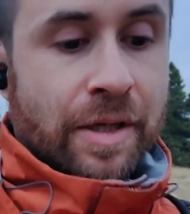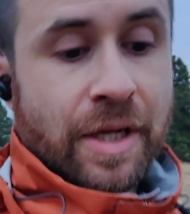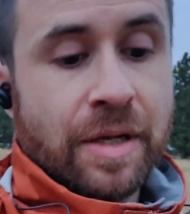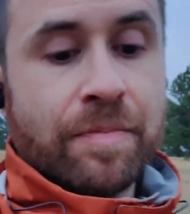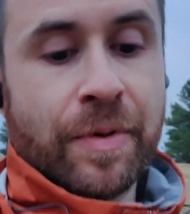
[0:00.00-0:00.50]

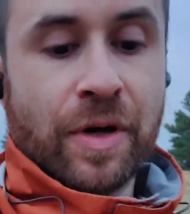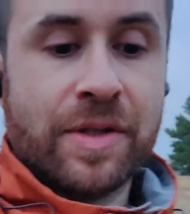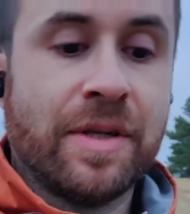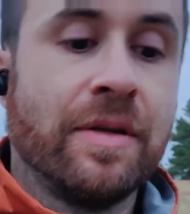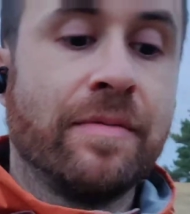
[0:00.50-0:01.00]
in
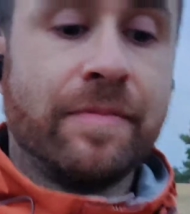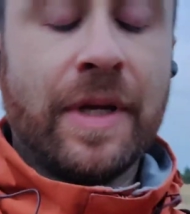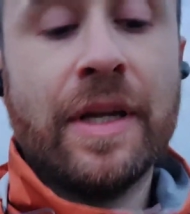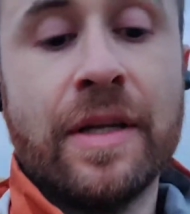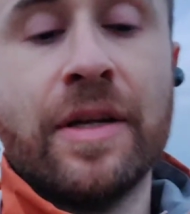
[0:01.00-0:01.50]
person
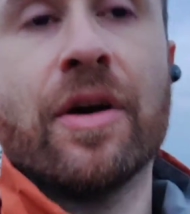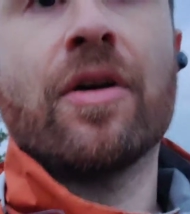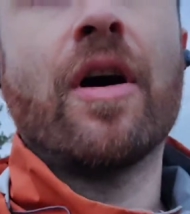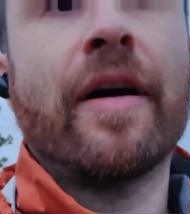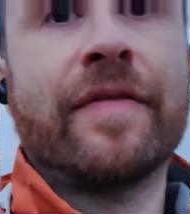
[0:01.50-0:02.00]
in
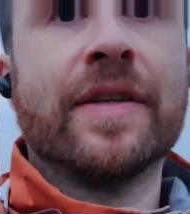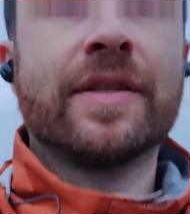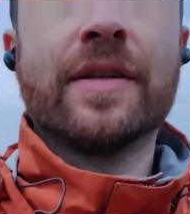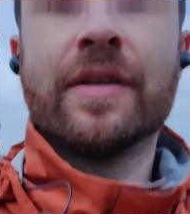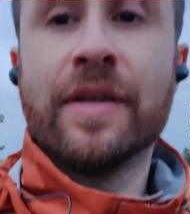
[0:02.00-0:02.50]
your
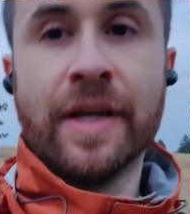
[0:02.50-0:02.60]
office,